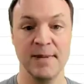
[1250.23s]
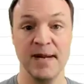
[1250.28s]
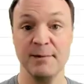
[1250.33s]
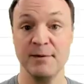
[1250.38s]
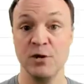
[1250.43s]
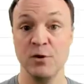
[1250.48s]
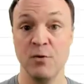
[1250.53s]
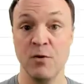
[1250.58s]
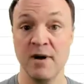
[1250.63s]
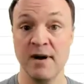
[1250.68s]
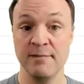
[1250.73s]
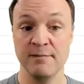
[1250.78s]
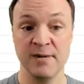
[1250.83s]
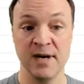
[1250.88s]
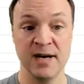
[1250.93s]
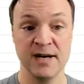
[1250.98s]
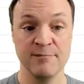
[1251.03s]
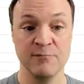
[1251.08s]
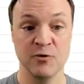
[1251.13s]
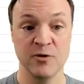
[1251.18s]
Maybe you want
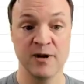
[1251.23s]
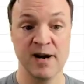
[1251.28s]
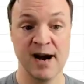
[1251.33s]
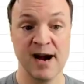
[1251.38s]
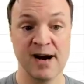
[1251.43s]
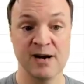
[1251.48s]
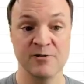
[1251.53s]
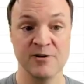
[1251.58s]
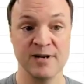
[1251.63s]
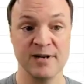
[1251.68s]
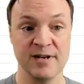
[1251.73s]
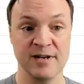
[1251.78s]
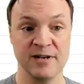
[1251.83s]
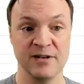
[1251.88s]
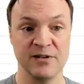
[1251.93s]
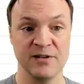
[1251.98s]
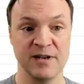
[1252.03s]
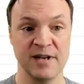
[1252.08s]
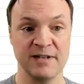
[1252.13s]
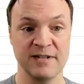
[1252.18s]
more accurate
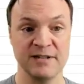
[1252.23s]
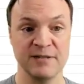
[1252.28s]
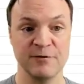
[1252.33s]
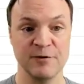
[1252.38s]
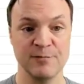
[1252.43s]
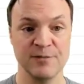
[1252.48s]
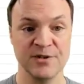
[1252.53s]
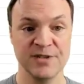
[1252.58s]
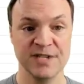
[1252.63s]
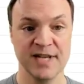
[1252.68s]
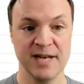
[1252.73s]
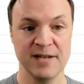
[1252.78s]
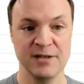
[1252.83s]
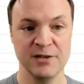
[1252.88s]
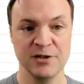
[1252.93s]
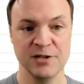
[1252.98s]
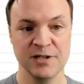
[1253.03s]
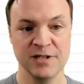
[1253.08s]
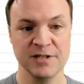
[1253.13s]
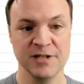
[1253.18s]
and different
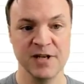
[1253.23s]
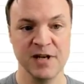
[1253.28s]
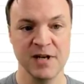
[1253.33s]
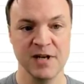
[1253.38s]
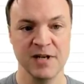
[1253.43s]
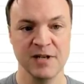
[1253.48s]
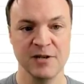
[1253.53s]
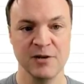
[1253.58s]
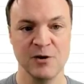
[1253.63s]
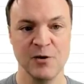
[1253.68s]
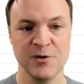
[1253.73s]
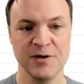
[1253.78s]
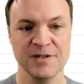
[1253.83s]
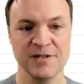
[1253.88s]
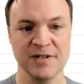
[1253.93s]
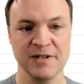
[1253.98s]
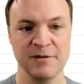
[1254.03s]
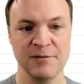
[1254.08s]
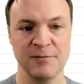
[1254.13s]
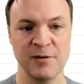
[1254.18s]
percentages.
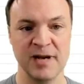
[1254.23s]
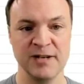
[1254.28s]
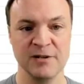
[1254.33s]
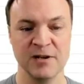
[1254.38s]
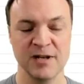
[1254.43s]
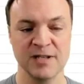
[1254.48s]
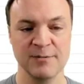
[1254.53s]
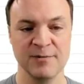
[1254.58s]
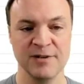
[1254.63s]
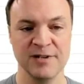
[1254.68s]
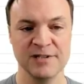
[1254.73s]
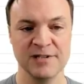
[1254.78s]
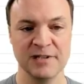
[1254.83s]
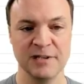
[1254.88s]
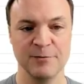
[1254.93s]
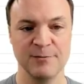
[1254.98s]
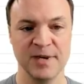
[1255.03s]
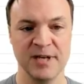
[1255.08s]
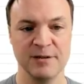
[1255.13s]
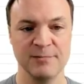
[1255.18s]
Notice that I talked about this
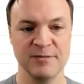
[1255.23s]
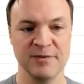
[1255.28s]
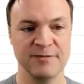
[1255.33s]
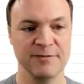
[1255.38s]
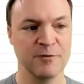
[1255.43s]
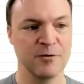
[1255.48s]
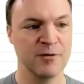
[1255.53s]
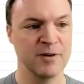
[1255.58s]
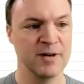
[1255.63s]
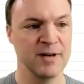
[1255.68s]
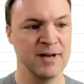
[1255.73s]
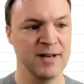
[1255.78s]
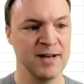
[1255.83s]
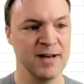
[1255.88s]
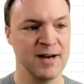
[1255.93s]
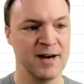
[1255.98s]
little button before.